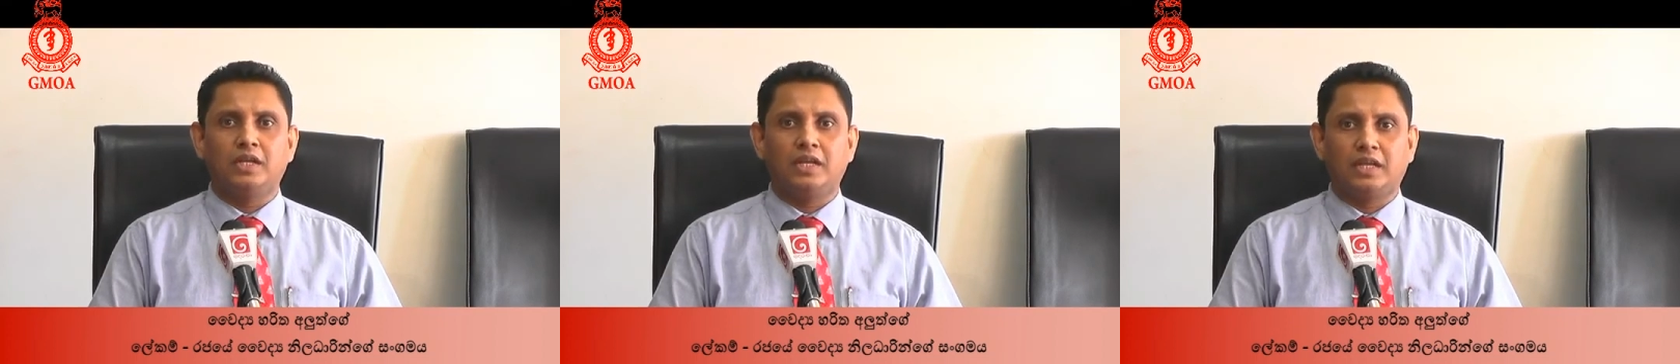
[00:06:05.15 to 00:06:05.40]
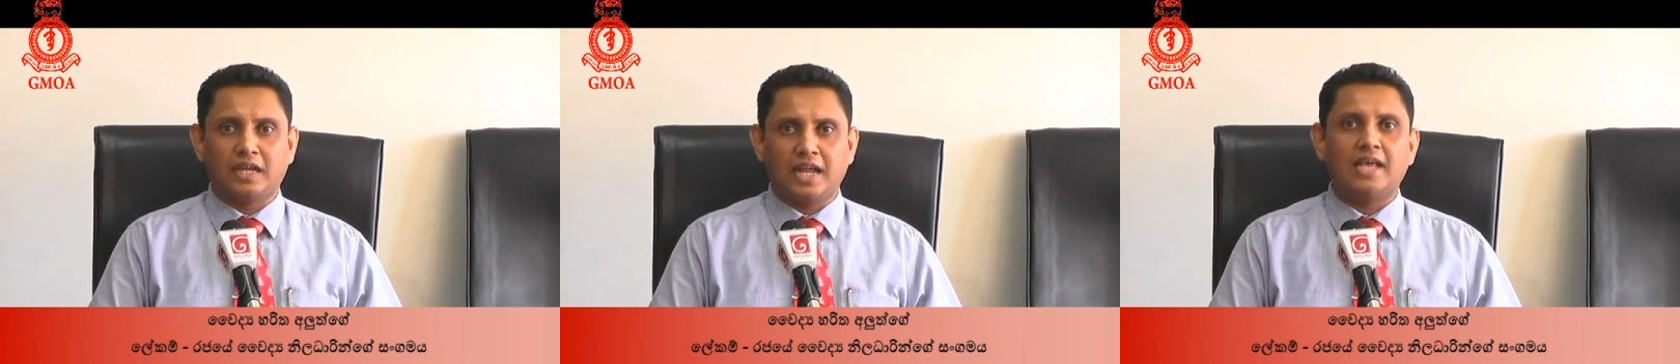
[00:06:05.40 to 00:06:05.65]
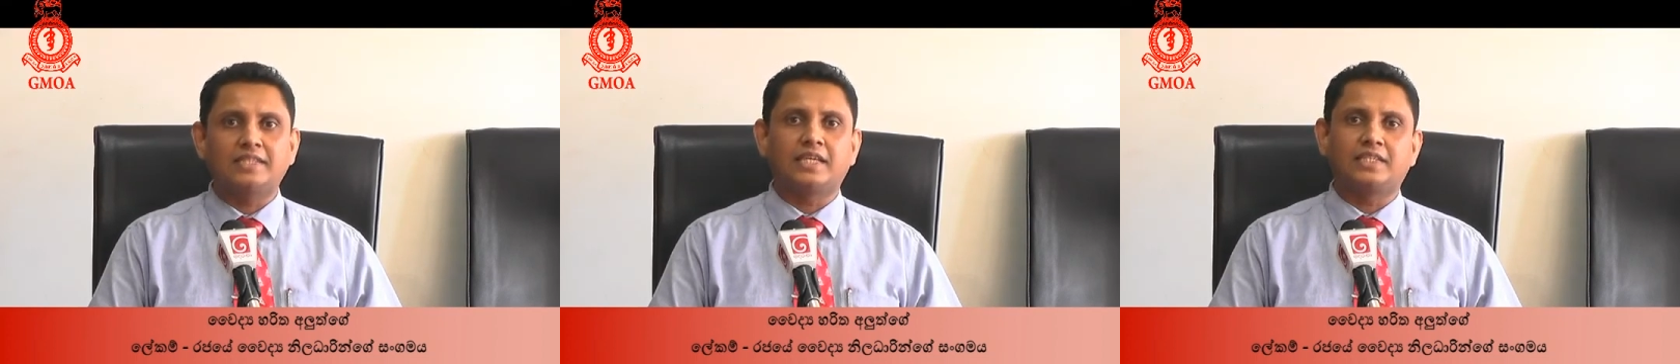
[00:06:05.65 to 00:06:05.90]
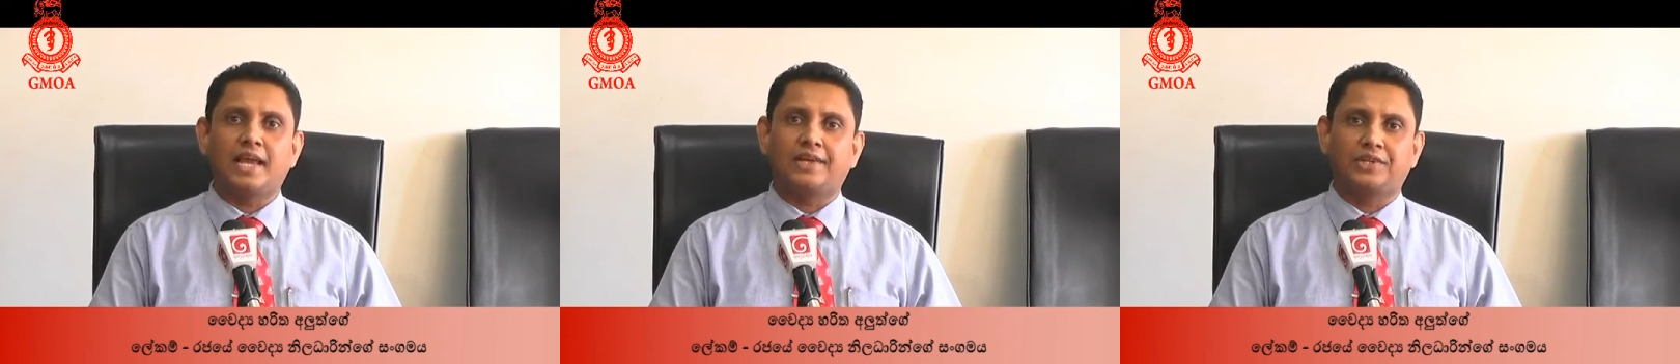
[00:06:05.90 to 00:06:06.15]
declare
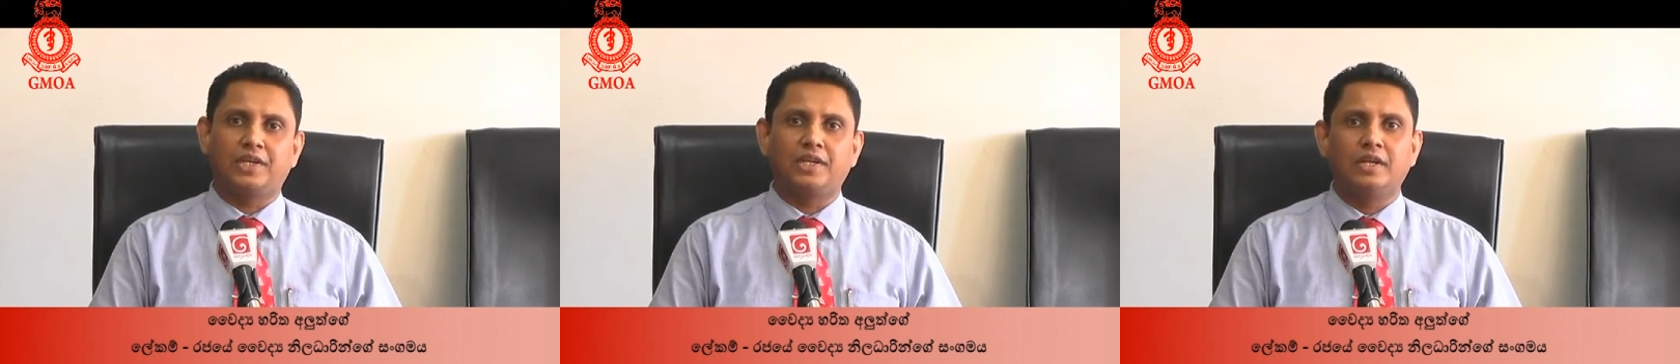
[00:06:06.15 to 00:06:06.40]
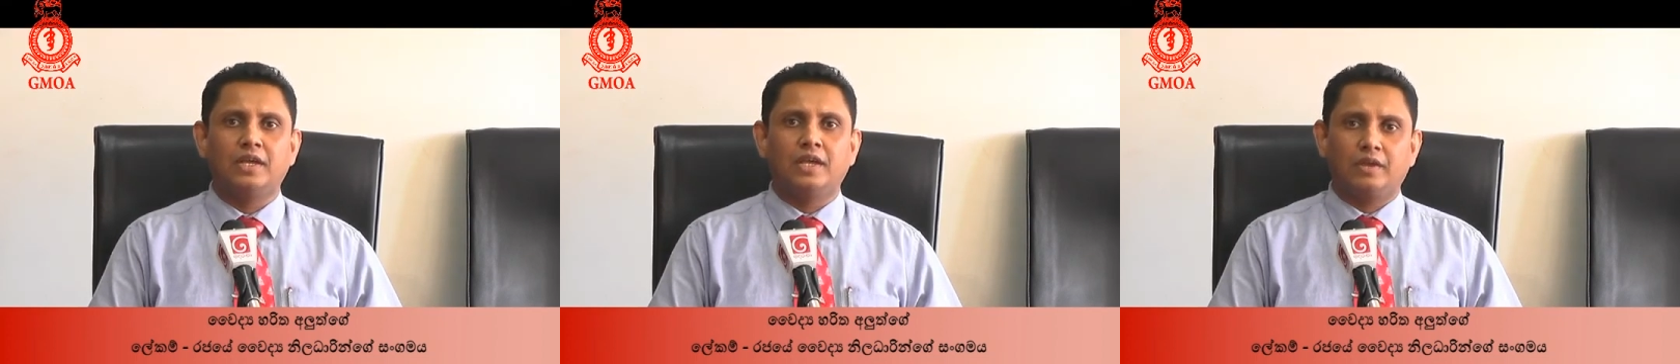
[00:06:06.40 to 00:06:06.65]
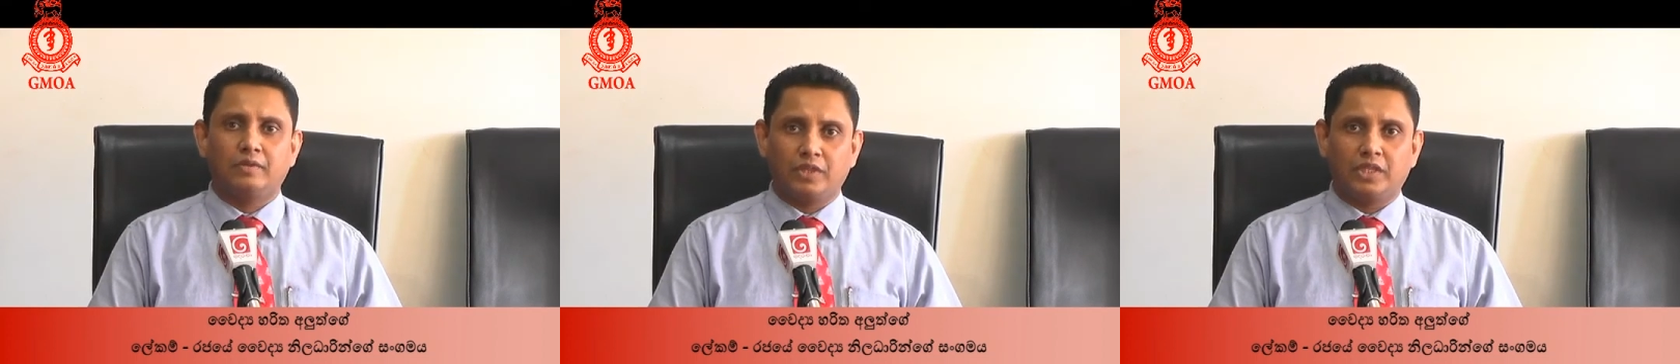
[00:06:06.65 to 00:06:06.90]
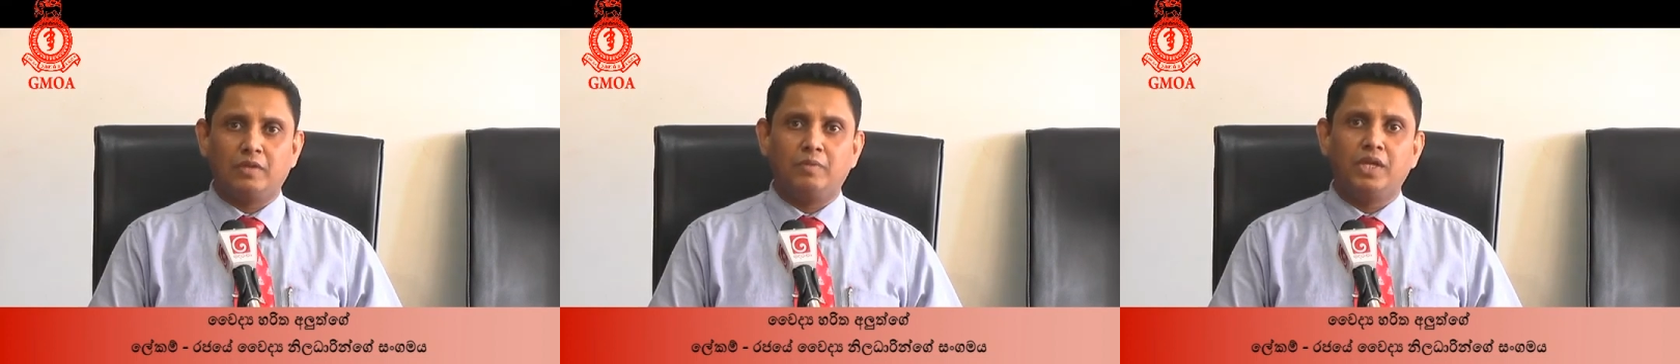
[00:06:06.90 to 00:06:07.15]
such action
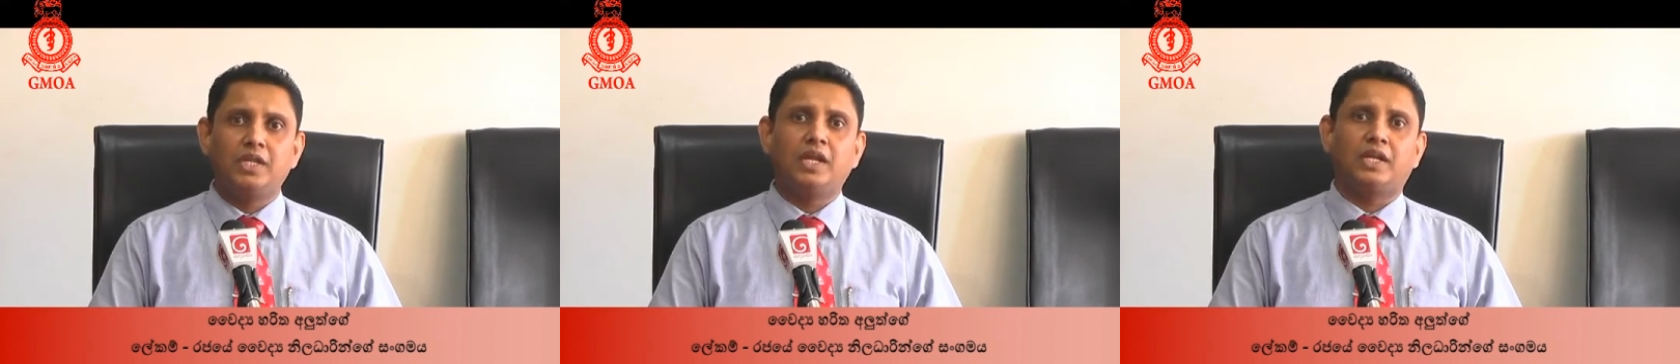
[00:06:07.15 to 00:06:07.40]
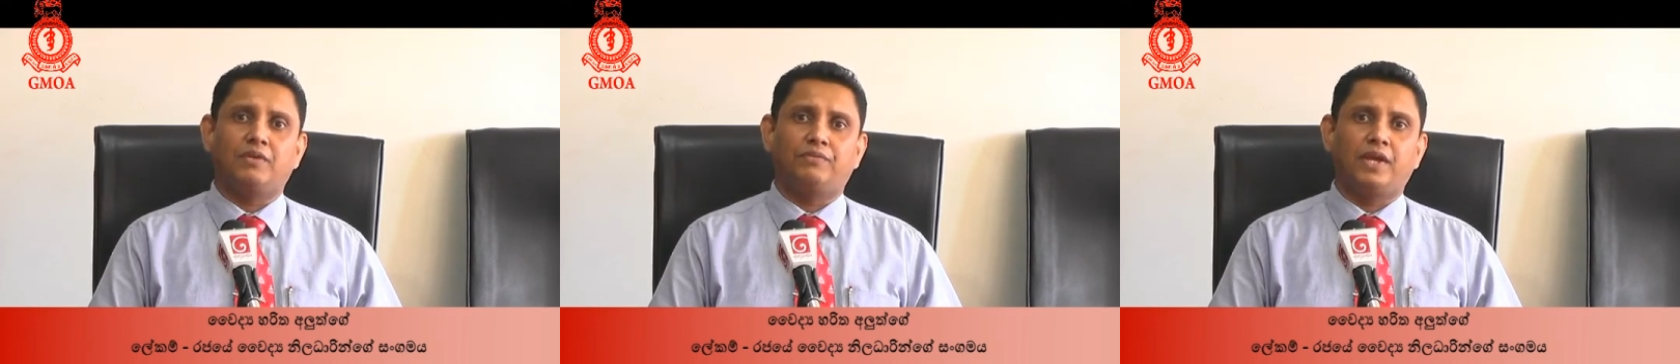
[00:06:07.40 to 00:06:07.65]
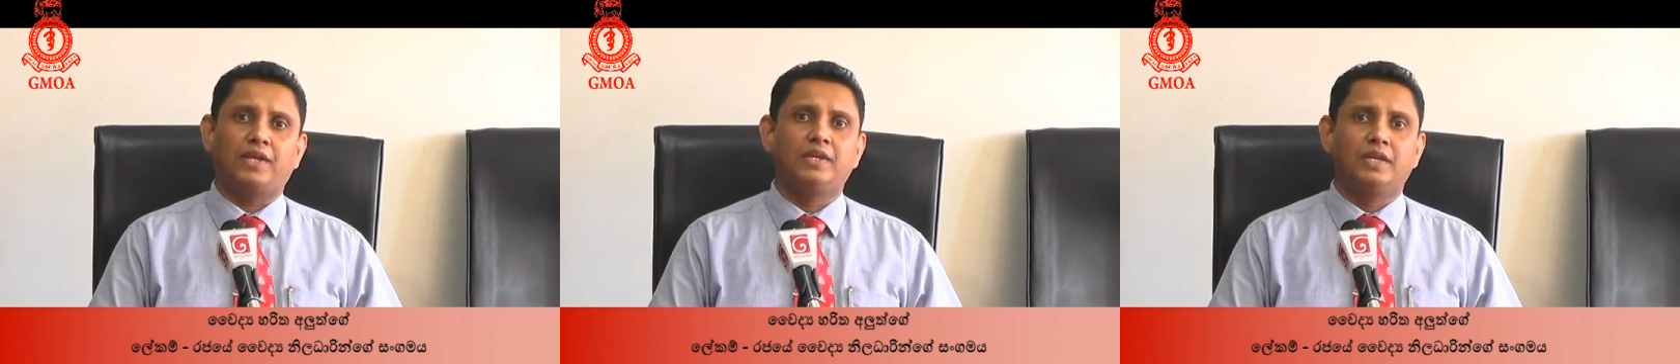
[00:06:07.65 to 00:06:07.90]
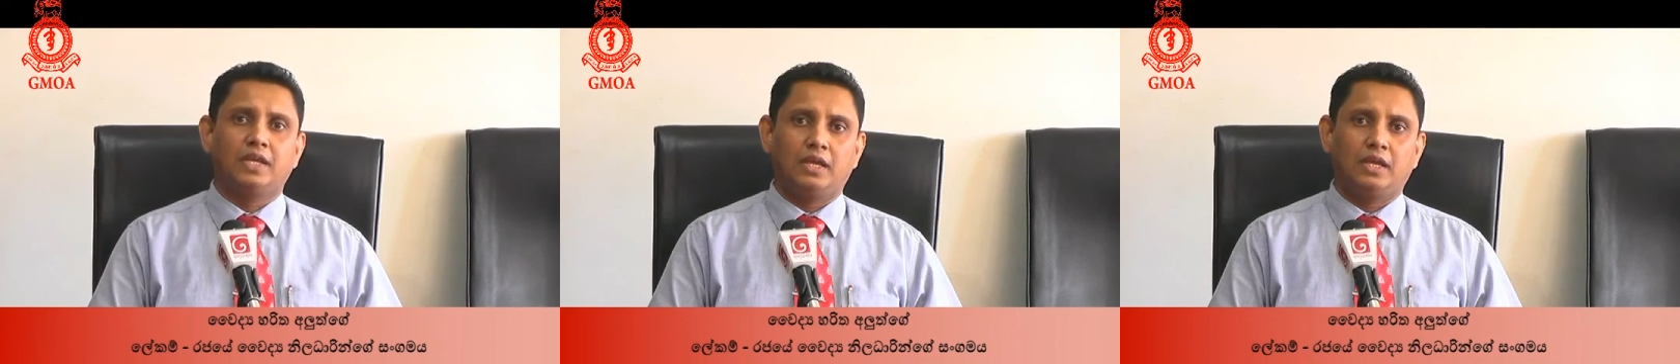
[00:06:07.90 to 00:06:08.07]
with immediate effect